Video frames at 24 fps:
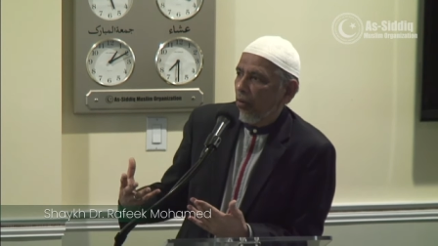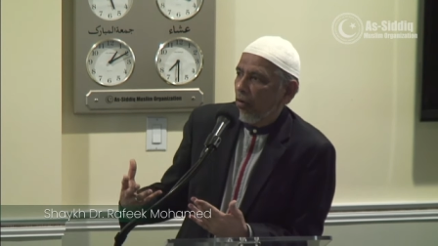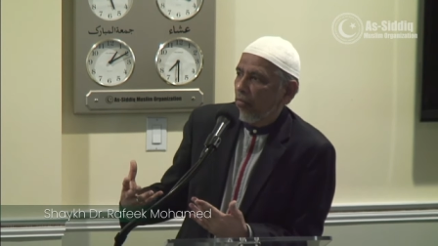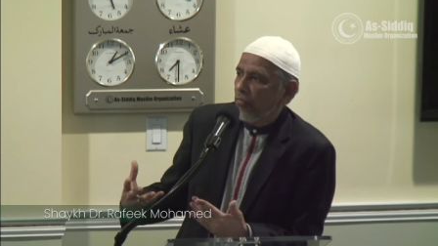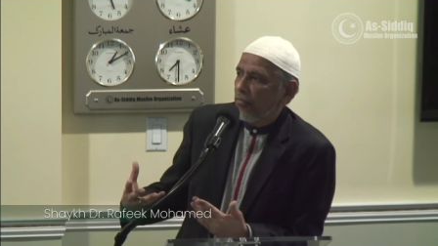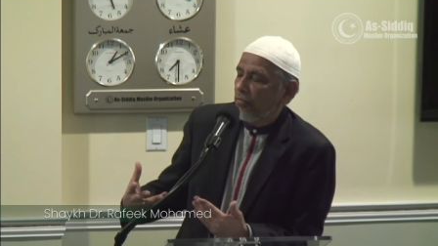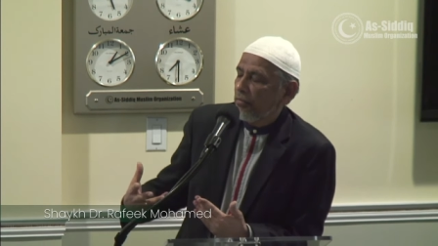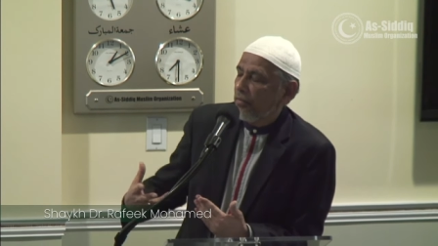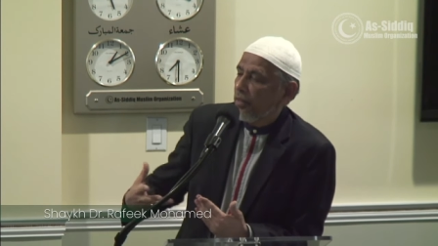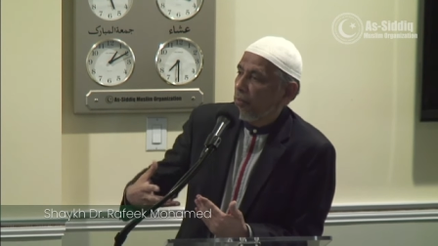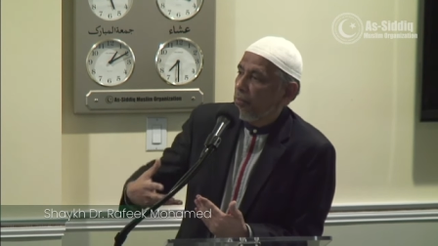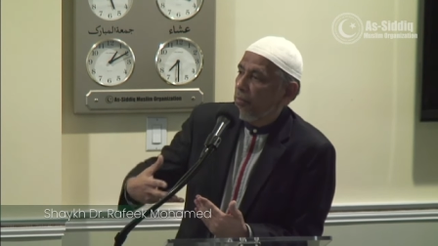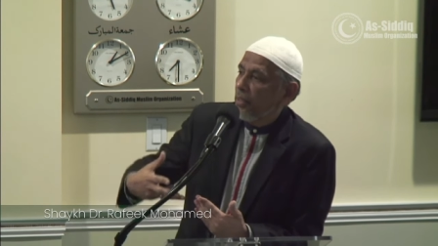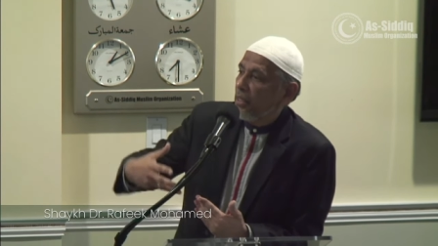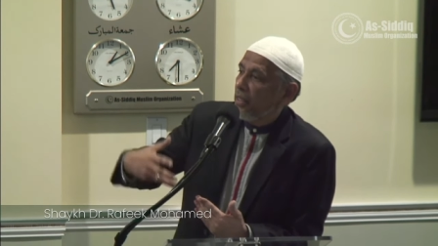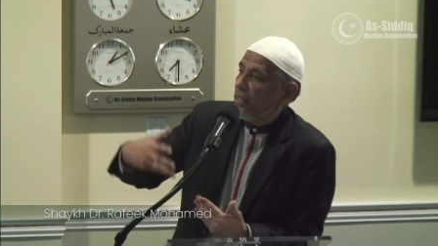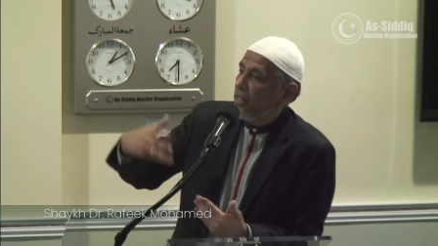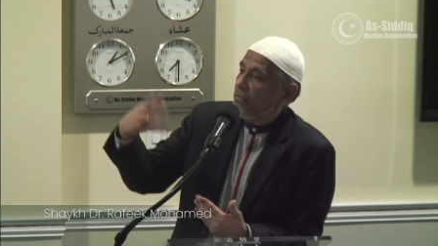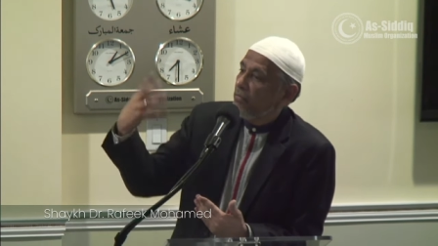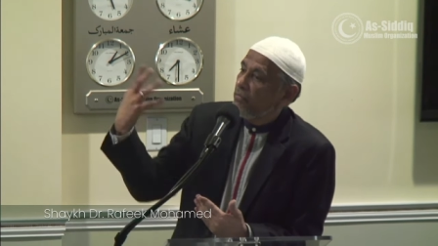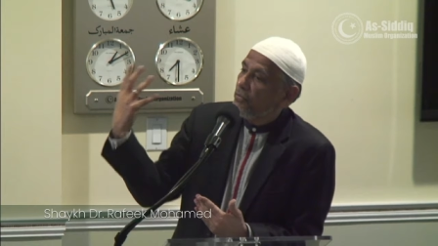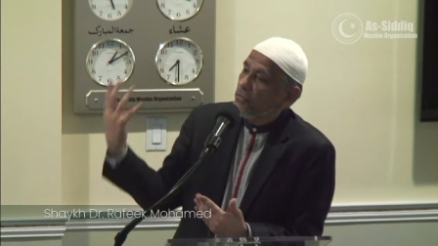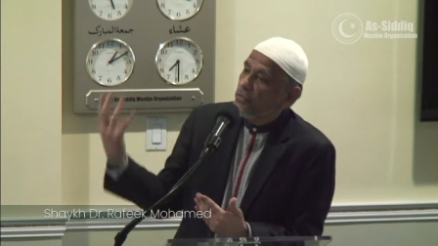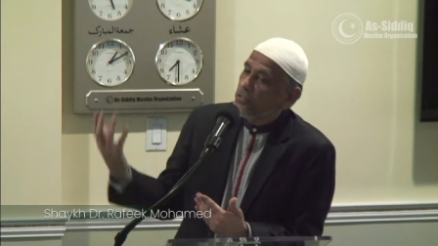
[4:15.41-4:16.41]
of the
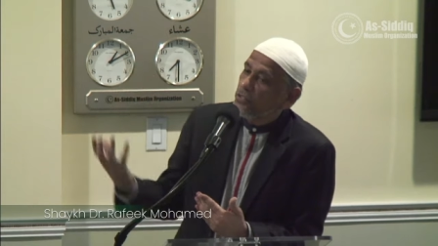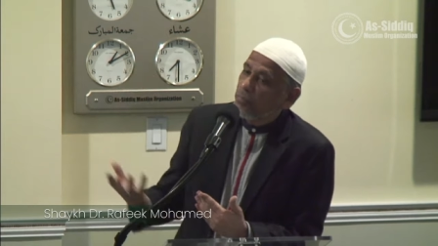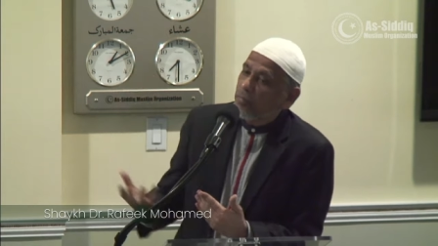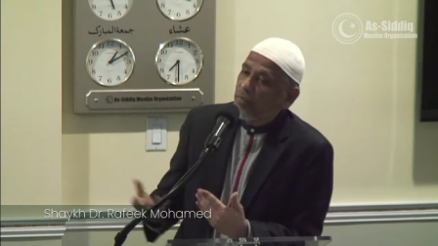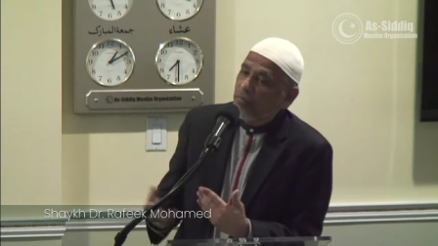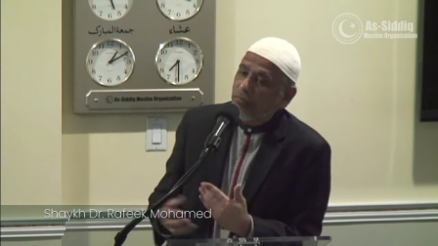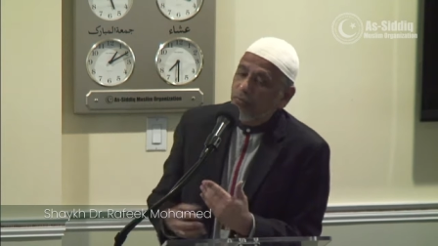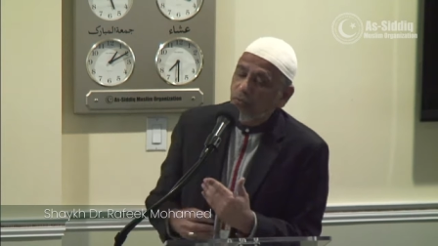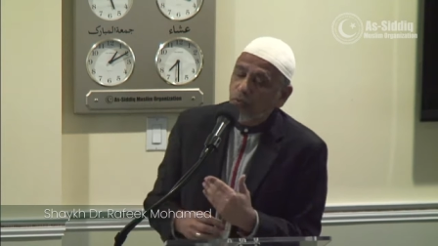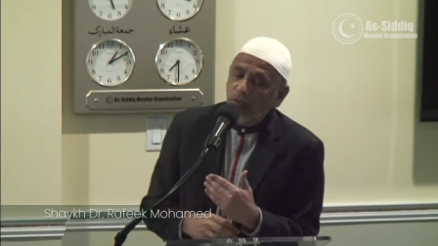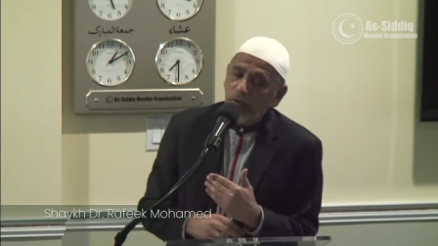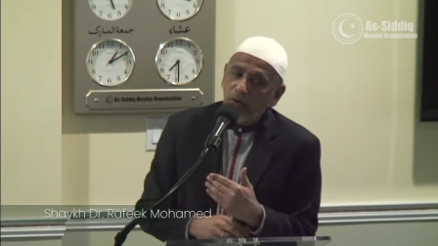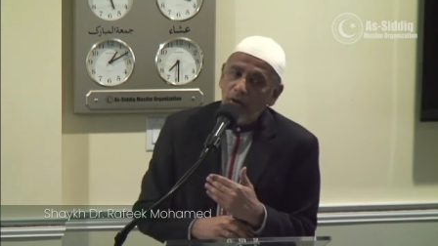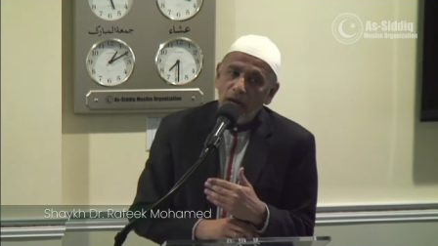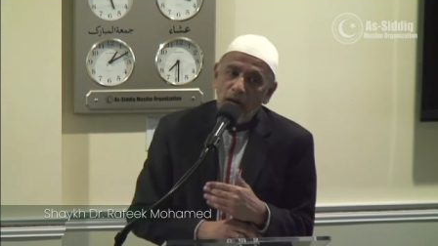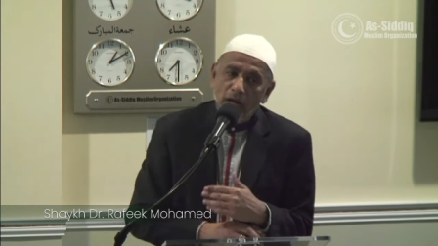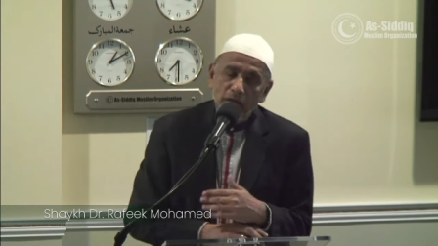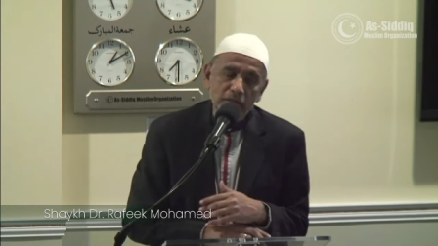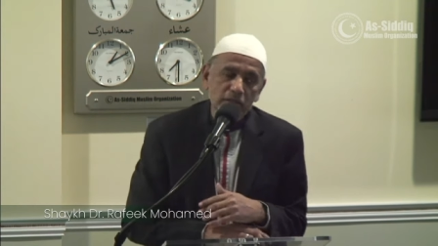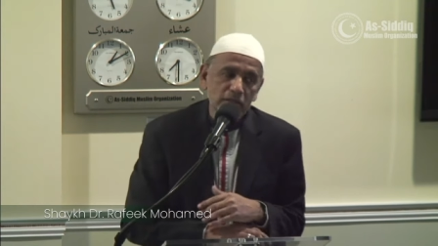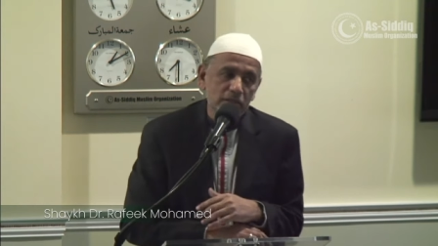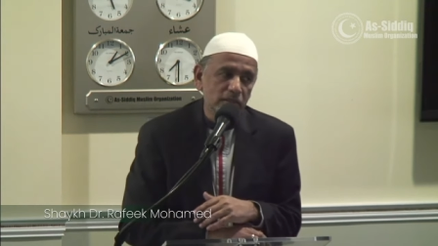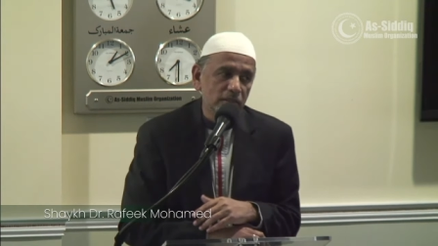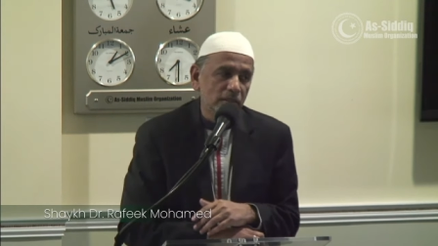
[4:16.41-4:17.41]
believers before
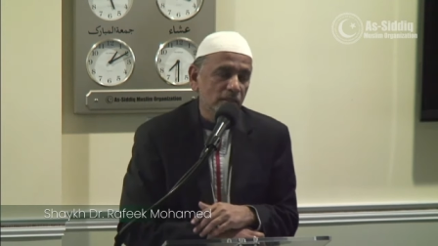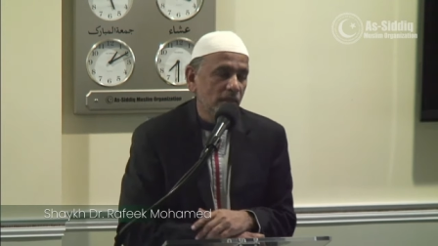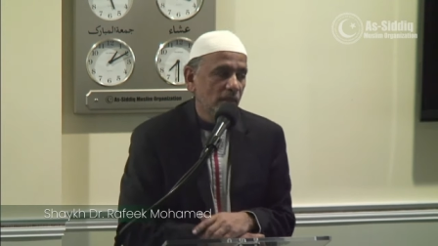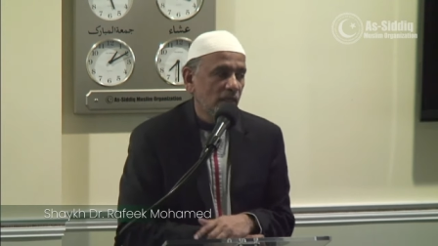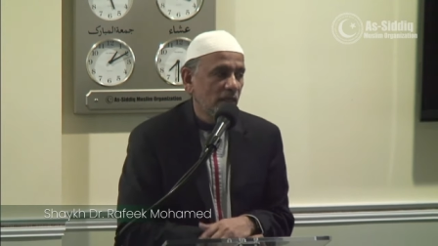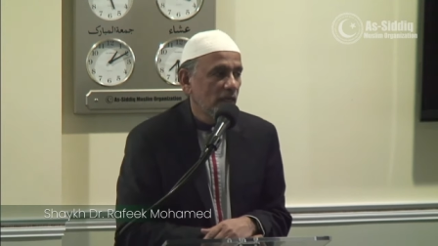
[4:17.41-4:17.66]
us